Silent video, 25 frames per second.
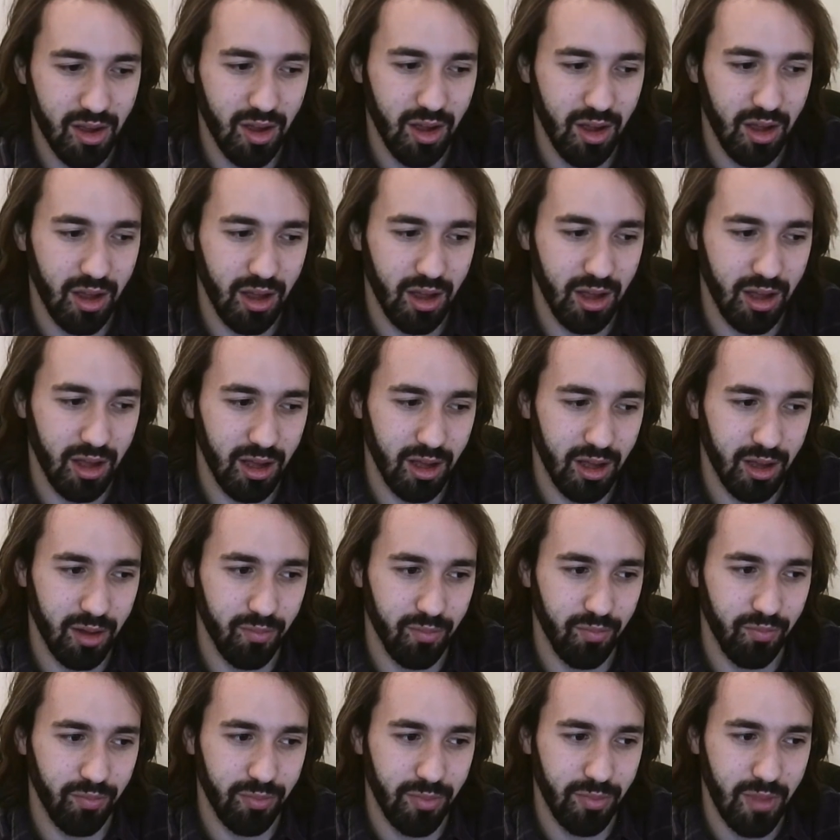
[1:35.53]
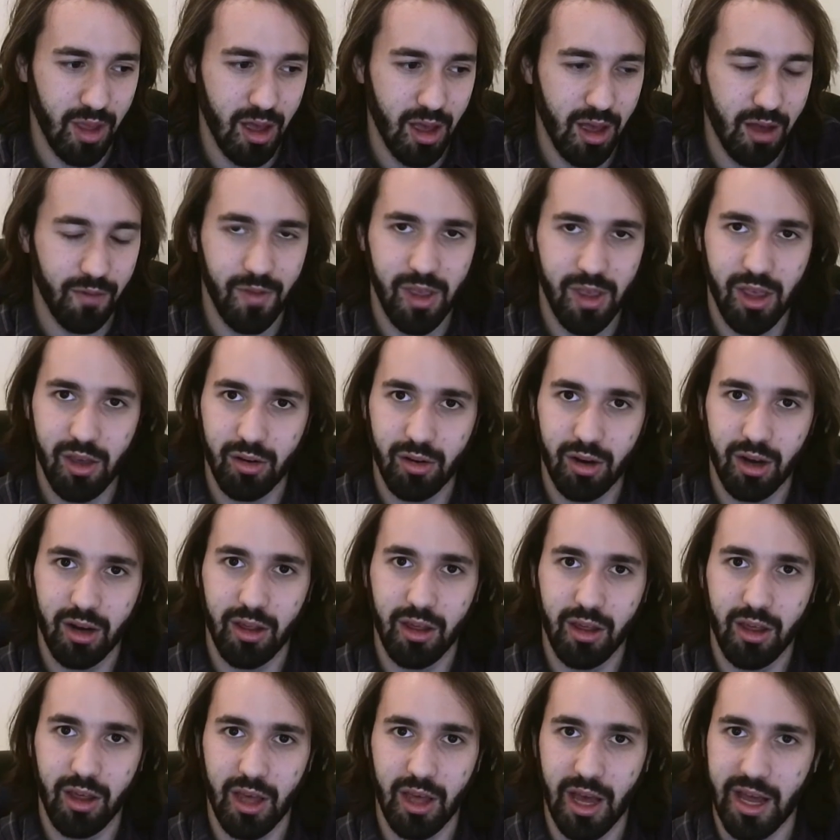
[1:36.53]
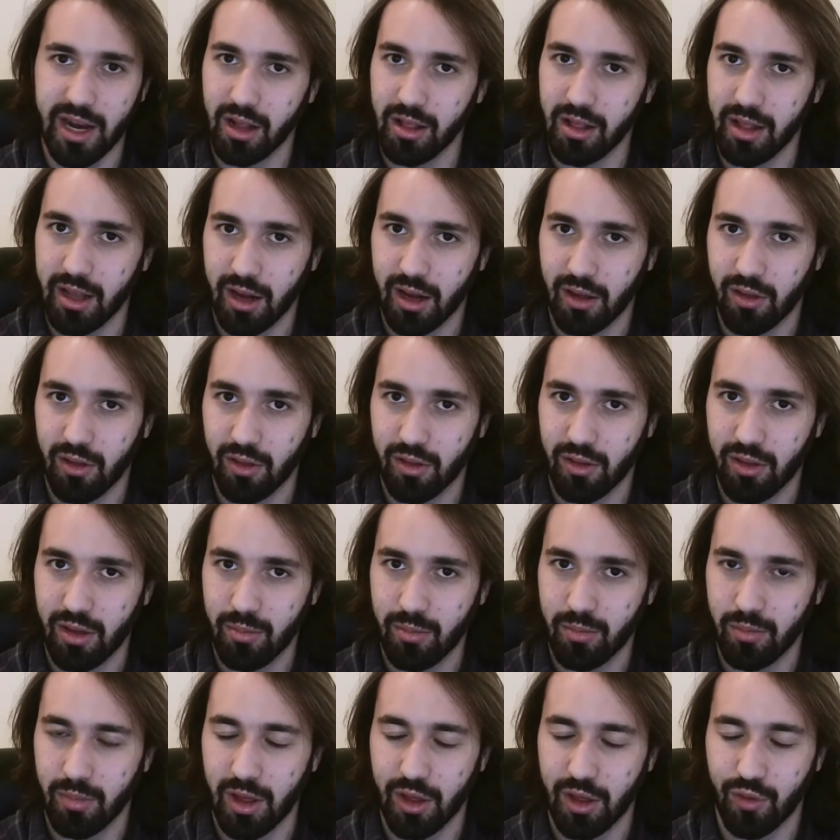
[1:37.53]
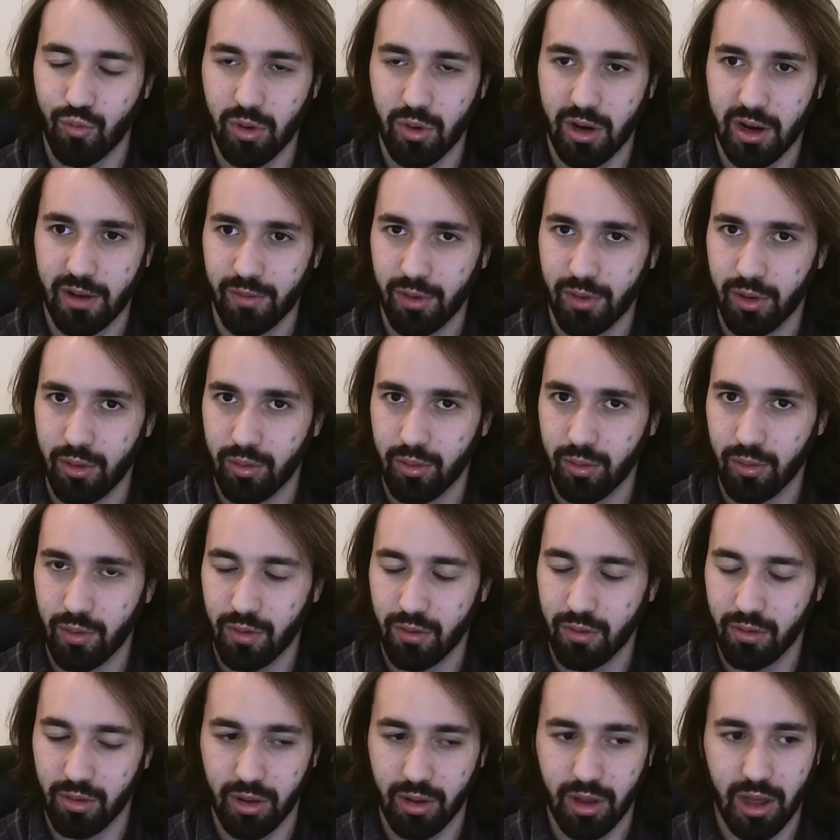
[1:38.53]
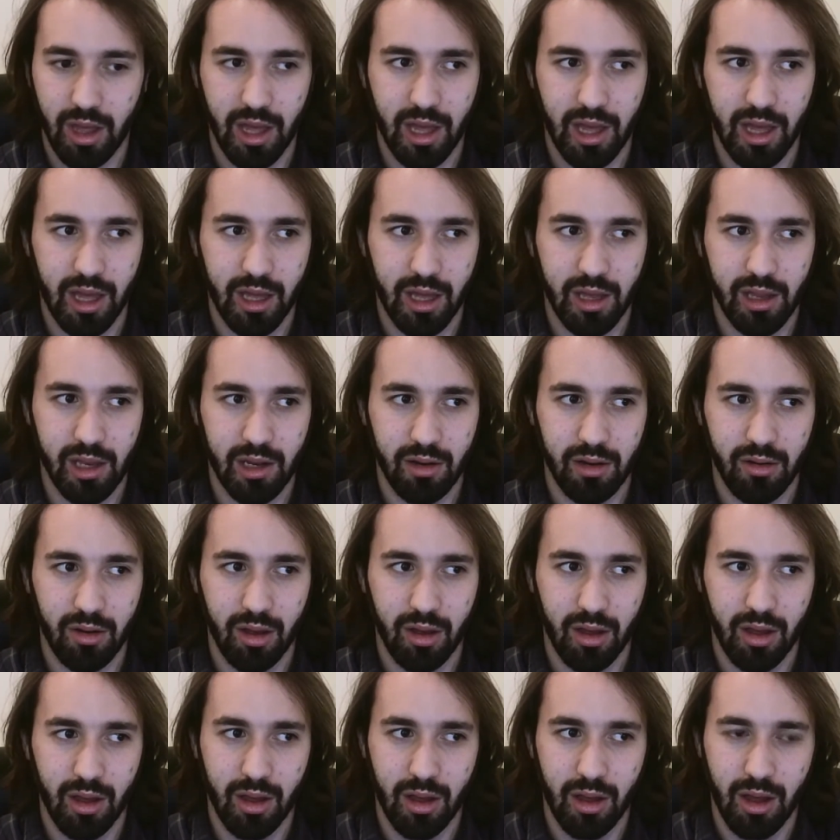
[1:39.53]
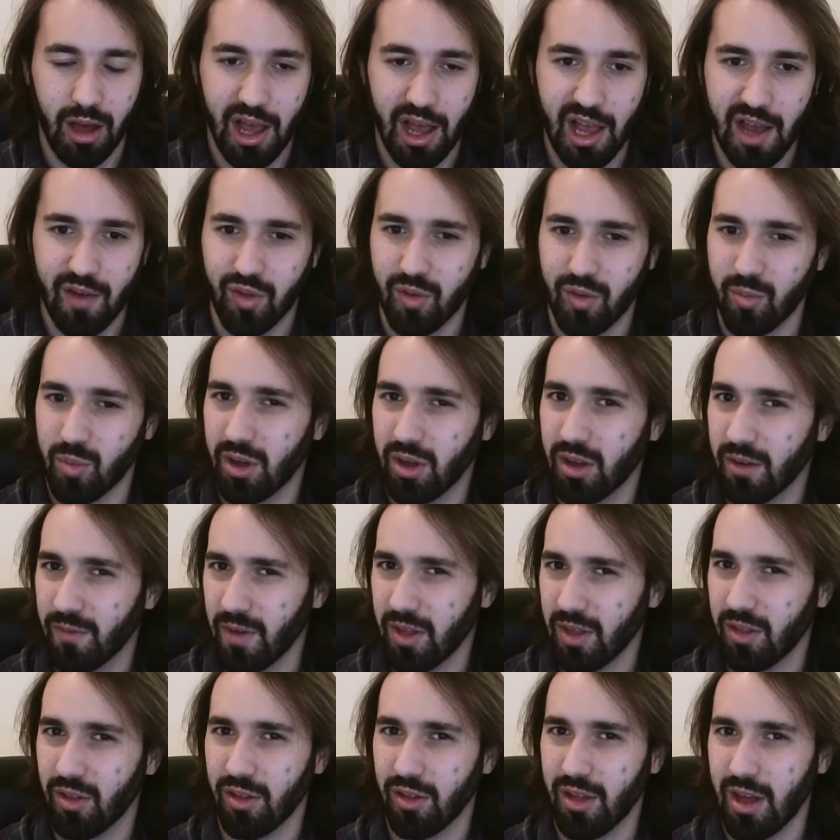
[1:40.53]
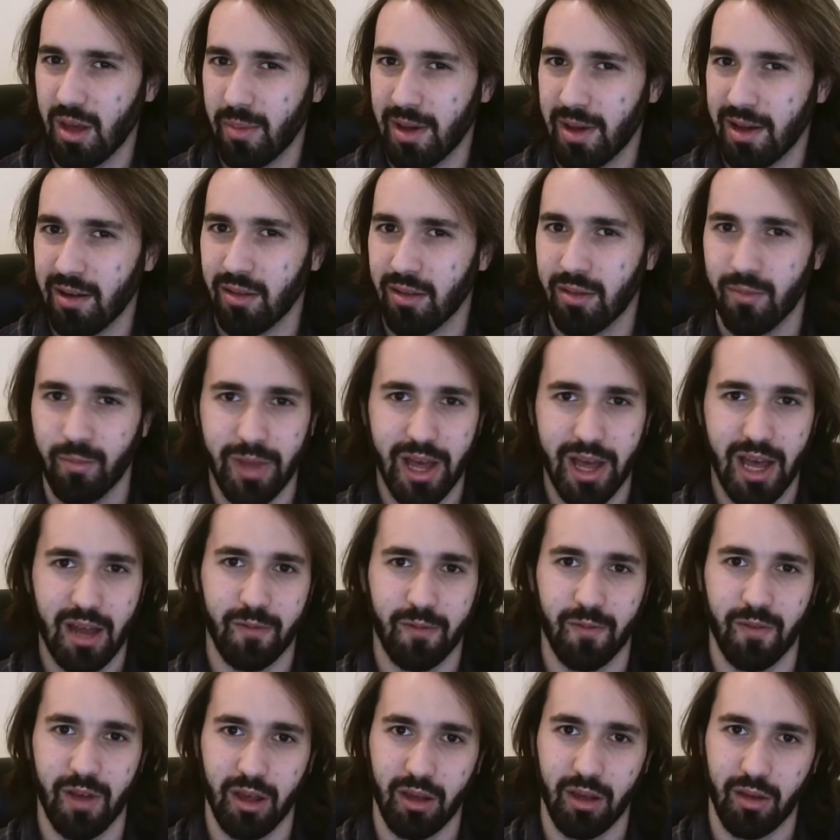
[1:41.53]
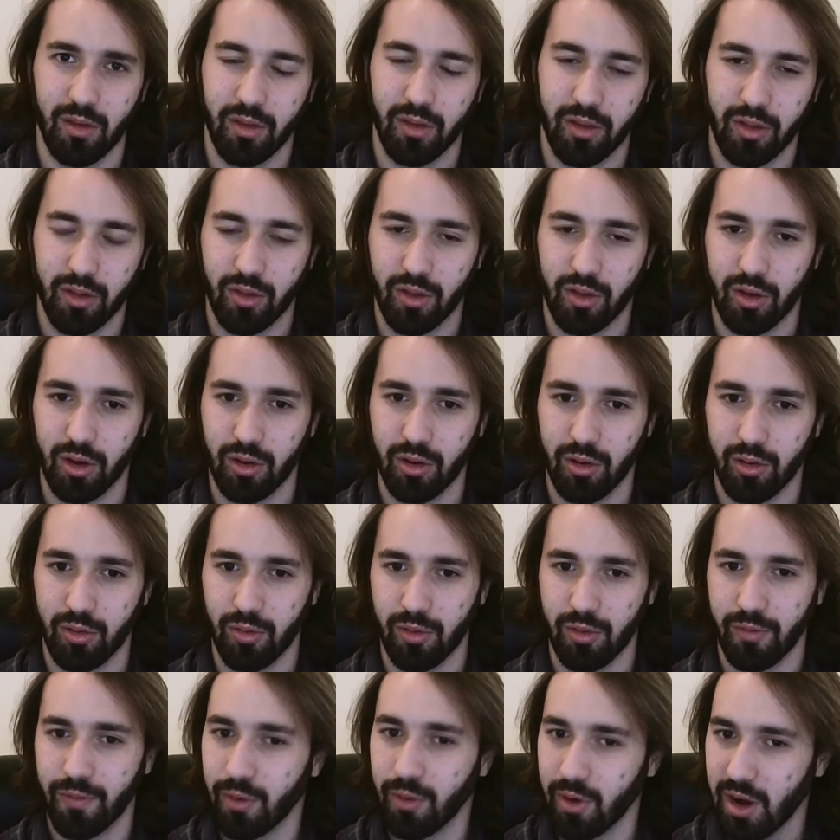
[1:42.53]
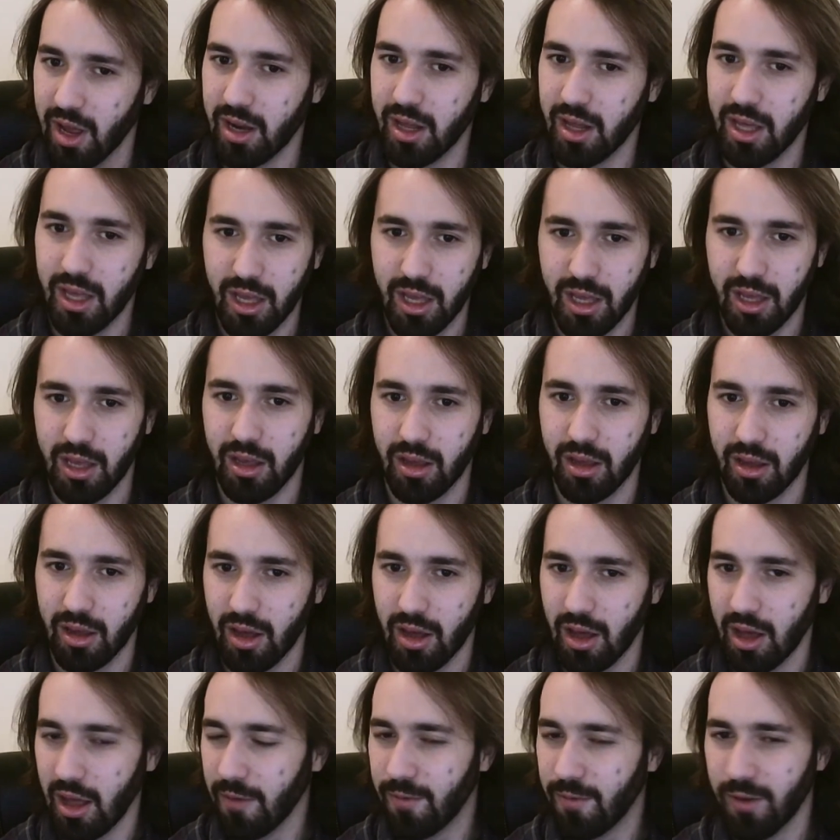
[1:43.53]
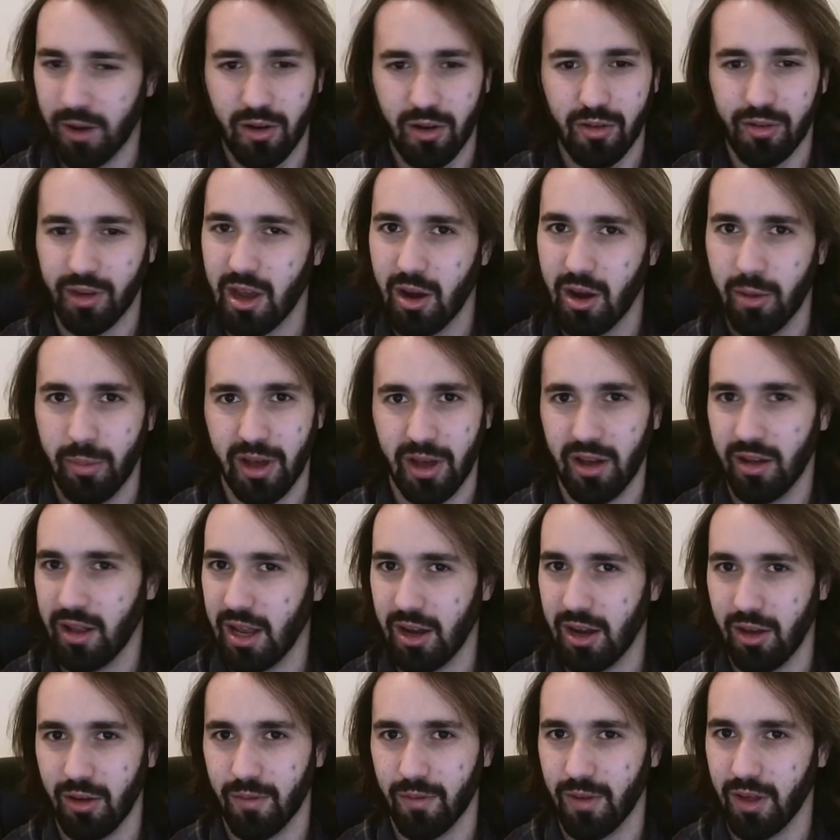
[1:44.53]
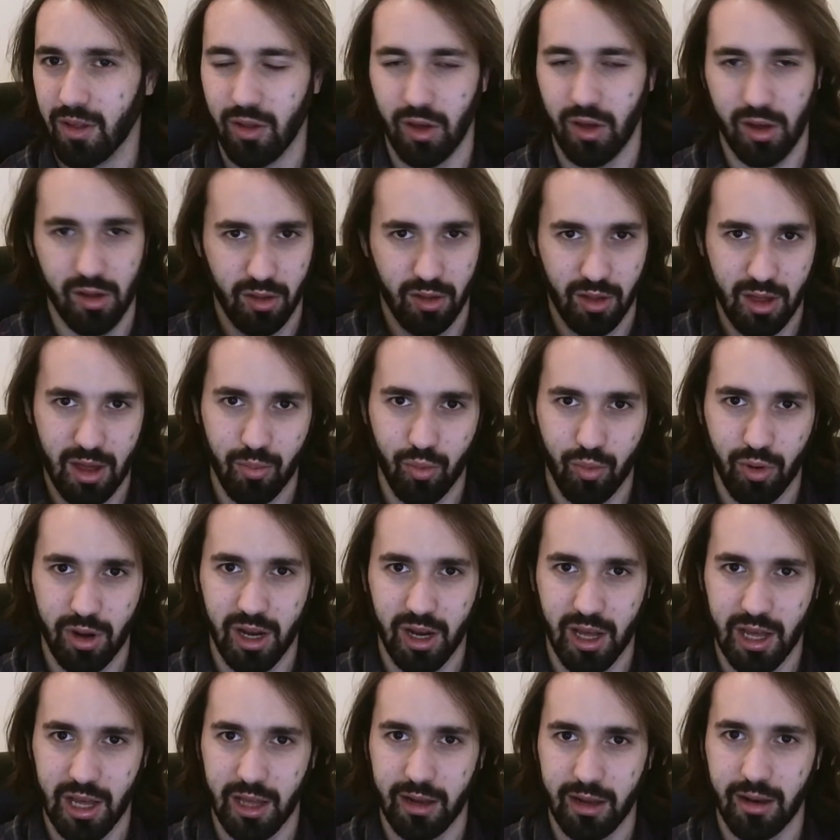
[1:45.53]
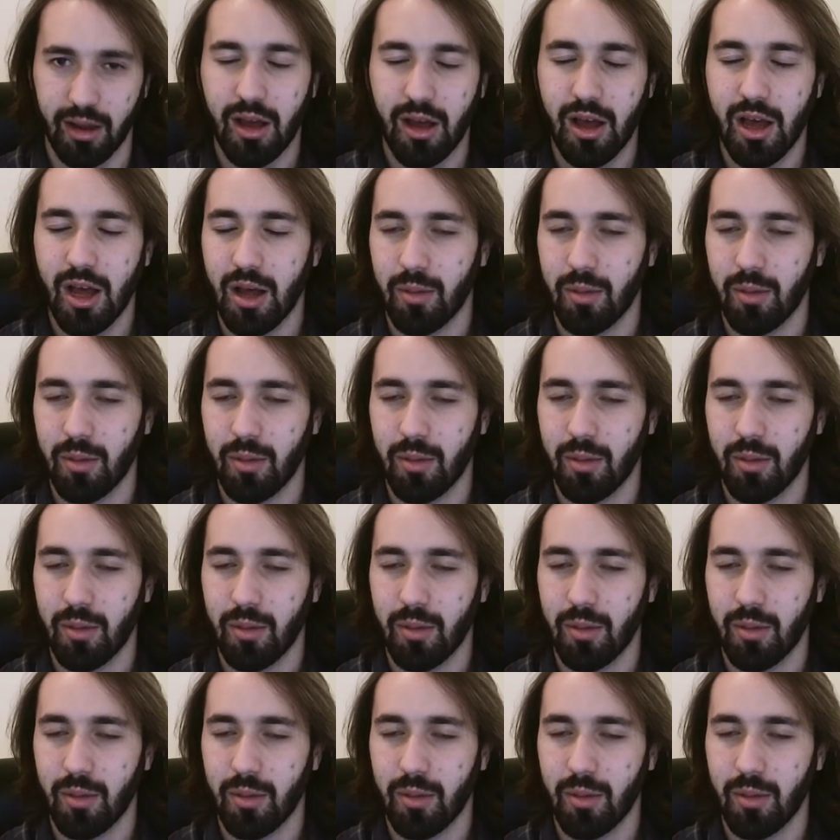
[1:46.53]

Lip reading: The Unity analytics system is what I've used, and I have some good things to say about it, some bad things. So if you don't care about any of this, you can skip right ahead.